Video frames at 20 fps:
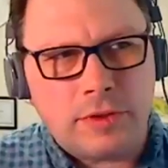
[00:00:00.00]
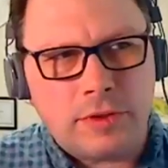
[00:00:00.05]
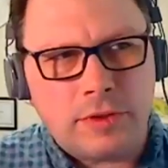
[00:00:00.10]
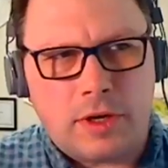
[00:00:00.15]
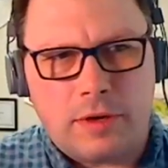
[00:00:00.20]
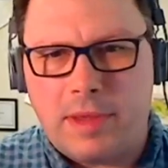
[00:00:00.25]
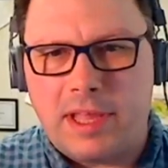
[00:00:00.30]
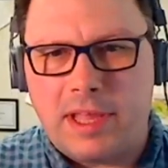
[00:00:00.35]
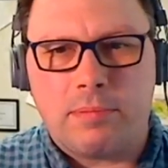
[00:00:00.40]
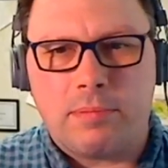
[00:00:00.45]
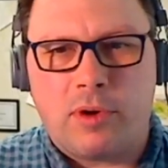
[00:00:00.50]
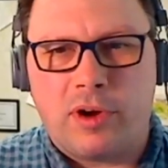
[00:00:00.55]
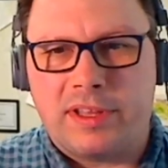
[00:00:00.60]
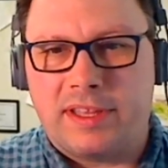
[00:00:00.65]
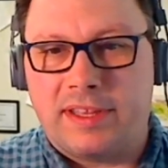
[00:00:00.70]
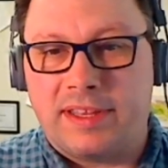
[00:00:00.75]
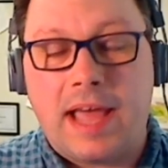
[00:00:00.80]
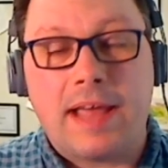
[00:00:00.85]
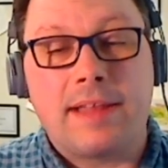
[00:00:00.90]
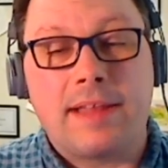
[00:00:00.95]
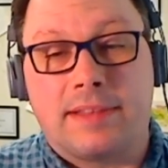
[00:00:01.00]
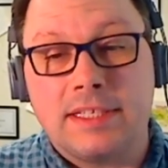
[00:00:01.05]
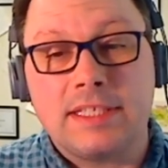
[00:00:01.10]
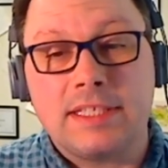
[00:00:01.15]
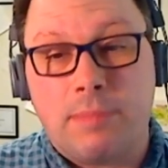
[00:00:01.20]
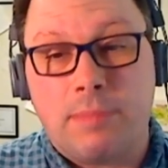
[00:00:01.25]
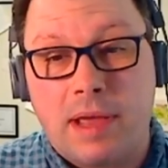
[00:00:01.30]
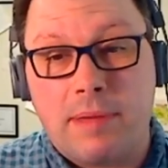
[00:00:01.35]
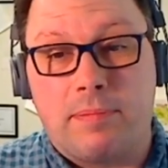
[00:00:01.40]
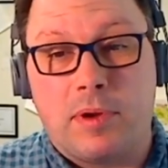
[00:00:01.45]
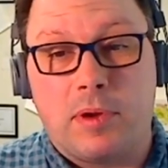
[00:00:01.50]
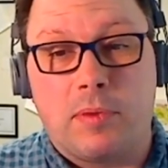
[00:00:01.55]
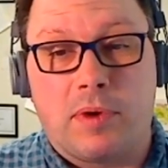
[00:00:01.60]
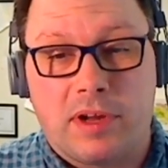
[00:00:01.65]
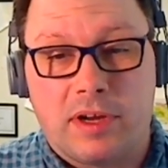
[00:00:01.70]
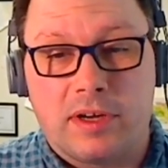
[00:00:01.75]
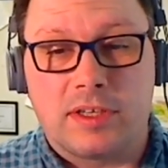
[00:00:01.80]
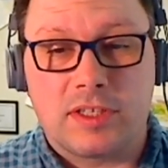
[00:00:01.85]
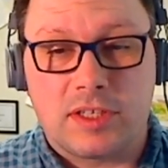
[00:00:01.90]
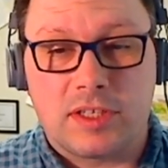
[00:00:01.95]
sort of made the point that, that this might be
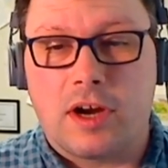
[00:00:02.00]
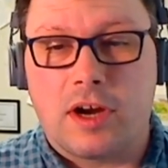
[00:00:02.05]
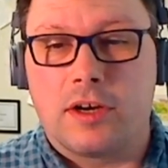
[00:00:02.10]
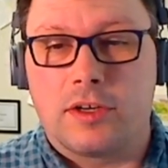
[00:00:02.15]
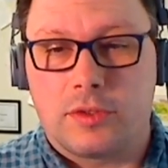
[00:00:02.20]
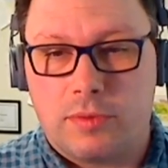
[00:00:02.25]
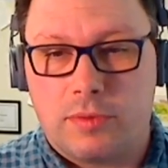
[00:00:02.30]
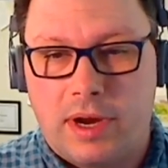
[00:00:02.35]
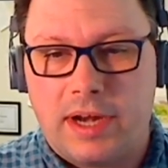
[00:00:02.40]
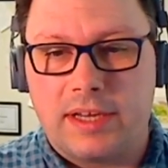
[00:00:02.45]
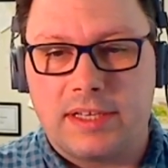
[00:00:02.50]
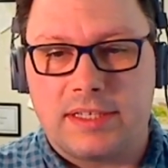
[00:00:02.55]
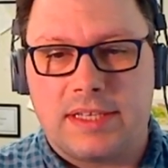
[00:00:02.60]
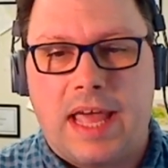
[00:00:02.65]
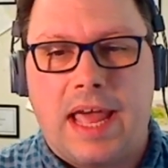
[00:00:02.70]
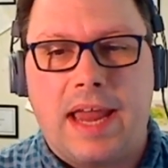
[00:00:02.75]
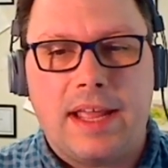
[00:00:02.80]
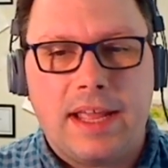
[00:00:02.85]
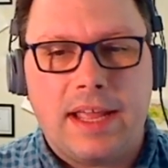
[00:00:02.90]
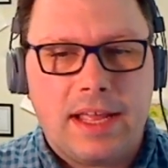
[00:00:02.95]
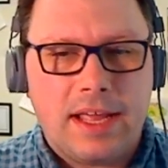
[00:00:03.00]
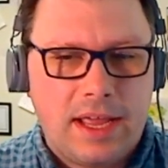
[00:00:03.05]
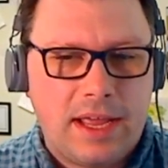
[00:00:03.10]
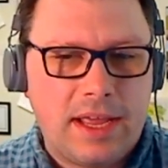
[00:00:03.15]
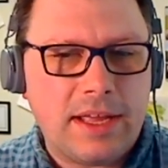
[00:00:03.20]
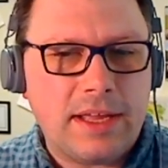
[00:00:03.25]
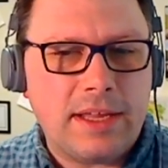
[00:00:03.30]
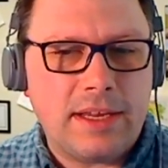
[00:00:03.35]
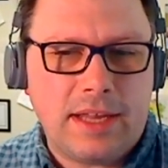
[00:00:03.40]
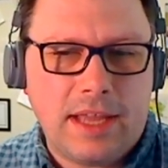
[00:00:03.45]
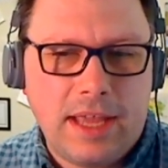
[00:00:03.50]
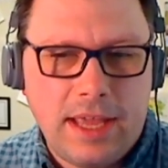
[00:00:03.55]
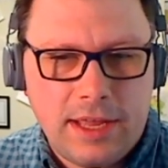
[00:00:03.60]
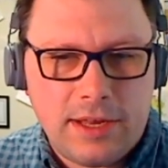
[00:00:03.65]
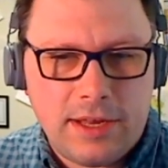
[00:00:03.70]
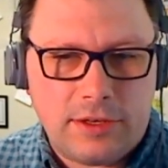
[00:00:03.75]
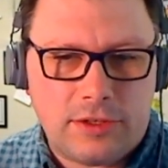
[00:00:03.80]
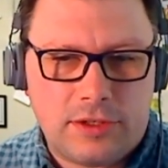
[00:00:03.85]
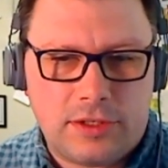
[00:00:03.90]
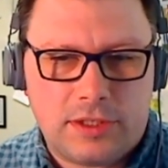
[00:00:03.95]
where it starts, right? Is that in
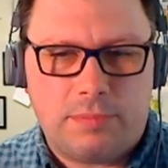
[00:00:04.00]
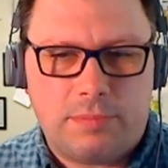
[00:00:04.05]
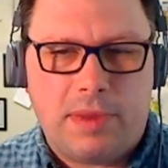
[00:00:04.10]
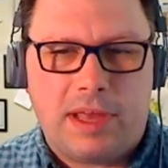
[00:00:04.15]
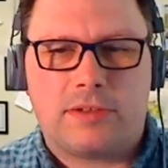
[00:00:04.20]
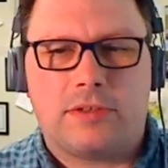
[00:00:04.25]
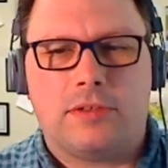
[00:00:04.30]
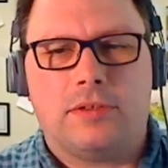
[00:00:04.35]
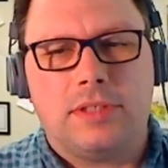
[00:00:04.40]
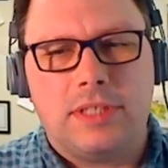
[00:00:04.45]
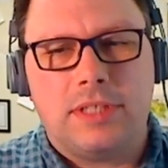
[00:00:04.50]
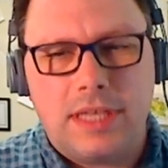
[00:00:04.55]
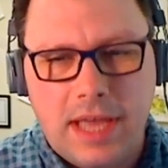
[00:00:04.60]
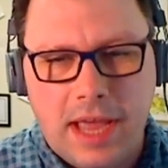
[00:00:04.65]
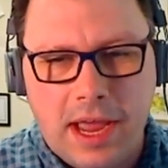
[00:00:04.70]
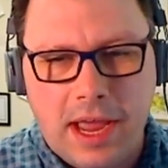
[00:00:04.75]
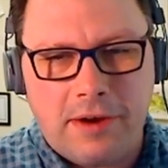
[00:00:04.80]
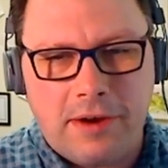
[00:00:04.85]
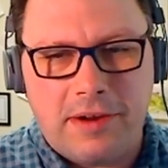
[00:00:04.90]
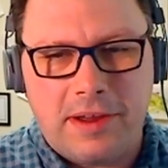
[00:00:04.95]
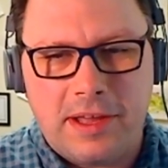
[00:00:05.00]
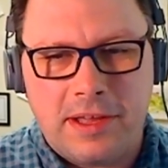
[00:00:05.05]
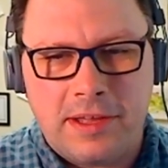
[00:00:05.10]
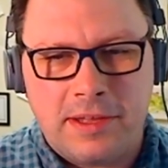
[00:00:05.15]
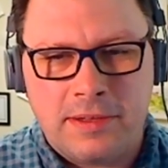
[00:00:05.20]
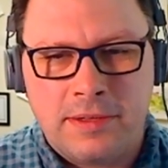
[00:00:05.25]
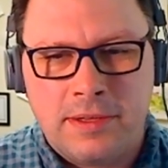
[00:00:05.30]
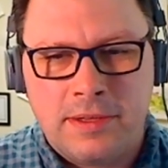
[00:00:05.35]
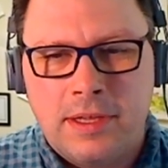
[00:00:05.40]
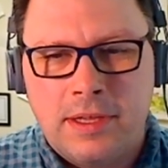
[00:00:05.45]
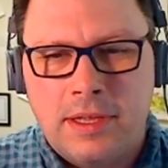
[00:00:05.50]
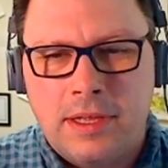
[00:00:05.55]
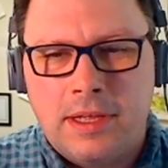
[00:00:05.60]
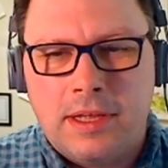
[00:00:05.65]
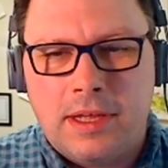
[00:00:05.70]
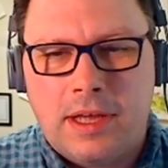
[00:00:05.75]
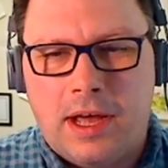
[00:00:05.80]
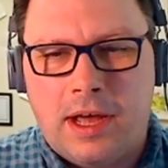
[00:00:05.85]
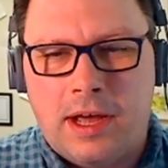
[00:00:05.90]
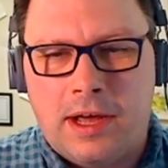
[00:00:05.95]
each specialty area,
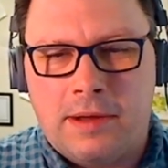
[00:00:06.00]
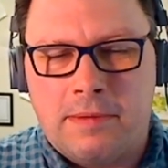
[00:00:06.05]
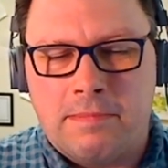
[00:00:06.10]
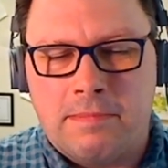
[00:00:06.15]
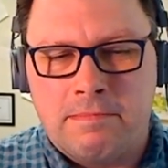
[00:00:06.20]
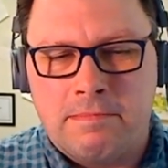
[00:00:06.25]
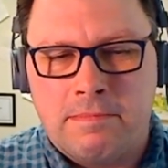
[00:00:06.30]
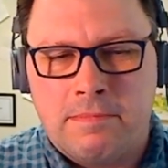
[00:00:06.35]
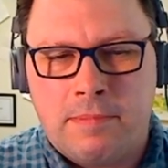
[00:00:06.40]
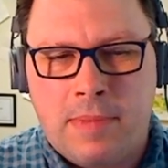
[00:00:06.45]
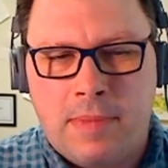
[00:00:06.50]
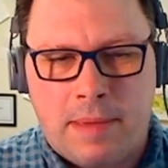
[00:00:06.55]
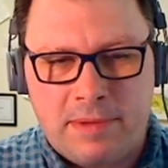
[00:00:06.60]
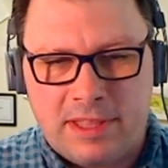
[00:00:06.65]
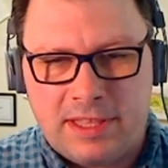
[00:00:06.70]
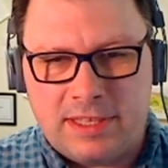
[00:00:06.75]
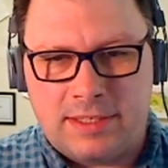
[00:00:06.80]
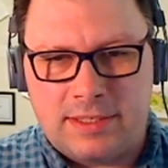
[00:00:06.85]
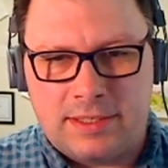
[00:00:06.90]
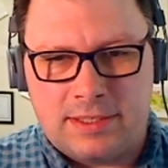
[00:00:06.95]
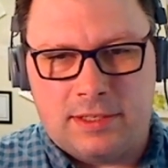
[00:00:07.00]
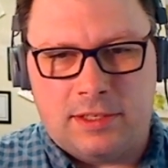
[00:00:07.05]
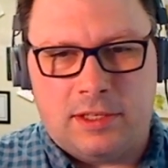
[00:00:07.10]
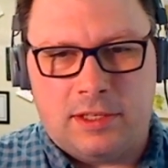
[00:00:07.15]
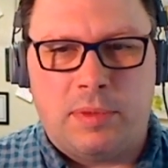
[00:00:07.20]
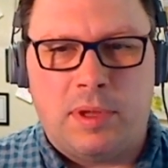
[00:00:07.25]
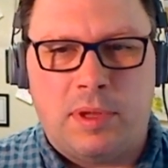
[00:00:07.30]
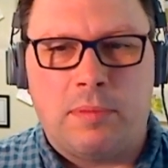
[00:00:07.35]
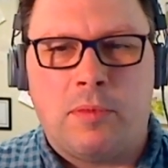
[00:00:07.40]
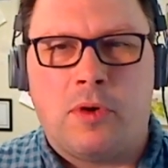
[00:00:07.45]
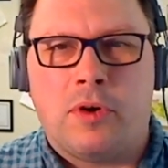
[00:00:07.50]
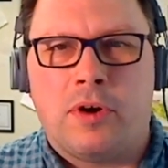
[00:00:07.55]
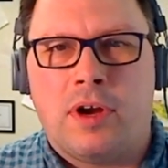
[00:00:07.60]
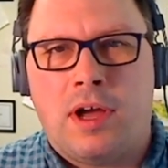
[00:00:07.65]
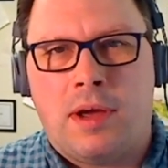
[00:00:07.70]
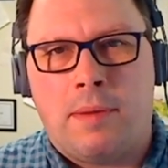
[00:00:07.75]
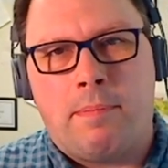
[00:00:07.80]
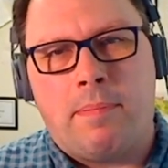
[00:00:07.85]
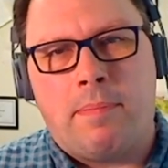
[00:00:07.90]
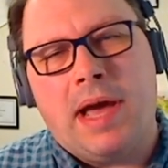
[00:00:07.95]
um, maybe this is a little bit more
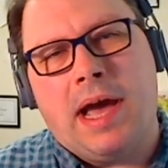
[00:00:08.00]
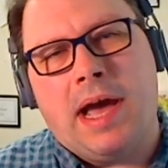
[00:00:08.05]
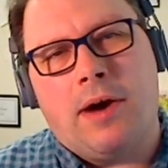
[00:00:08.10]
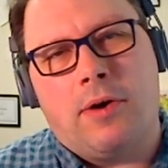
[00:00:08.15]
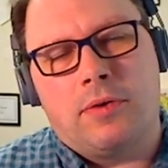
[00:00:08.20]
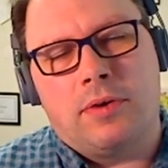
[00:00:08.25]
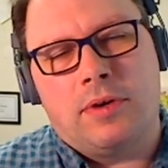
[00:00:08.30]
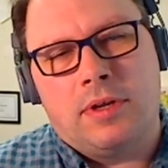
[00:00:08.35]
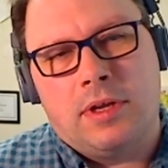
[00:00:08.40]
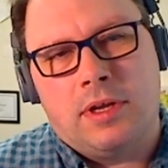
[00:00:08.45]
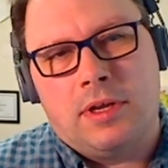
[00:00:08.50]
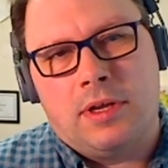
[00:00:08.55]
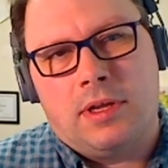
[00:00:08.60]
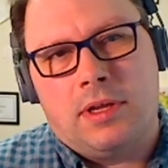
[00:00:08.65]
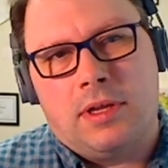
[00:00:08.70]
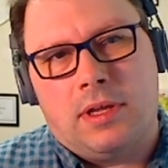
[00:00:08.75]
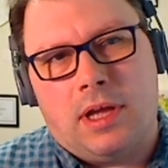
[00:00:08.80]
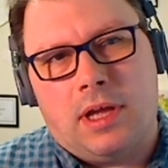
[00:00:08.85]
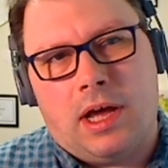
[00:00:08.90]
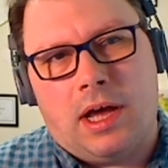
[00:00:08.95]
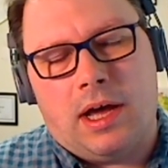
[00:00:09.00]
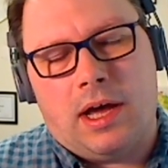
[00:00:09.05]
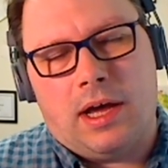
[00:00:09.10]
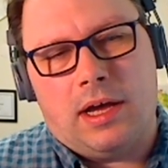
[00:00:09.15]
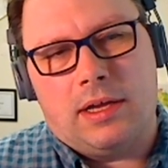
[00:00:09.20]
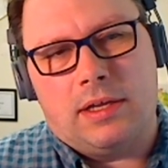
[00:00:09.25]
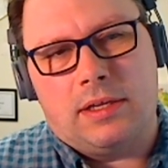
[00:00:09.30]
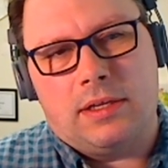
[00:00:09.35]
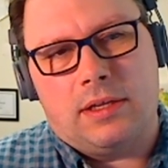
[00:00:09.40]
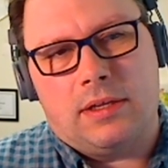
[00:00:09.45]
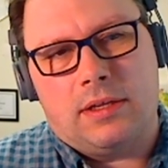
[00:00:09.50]
about, uh,